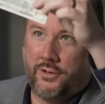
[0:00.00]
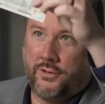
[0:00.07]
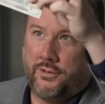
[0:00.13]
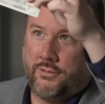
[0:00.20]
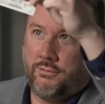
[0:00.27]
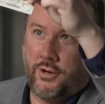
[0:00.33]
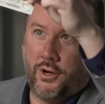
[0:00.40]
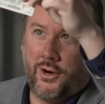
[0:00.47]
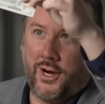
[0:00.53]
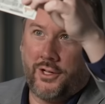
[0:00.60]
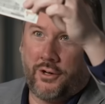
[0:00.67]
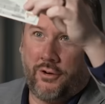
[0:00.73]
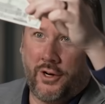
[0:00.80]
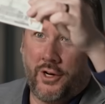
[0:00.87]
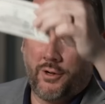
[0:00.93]
check for
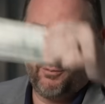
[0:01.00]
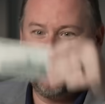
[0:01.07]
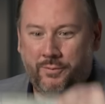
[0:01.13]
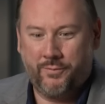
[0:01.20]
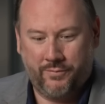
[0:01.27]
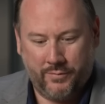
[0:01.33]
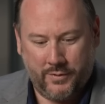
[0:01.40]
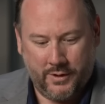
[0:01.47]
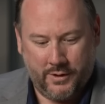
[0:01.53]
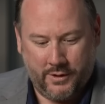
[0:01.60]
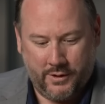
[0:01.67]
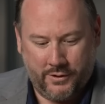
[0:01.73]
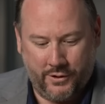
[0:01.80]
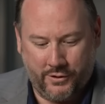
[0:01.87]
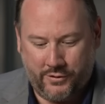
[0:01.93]
them, and sometimes that just
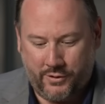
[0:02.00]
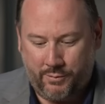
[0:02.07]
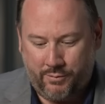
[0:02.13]
doesn't happen.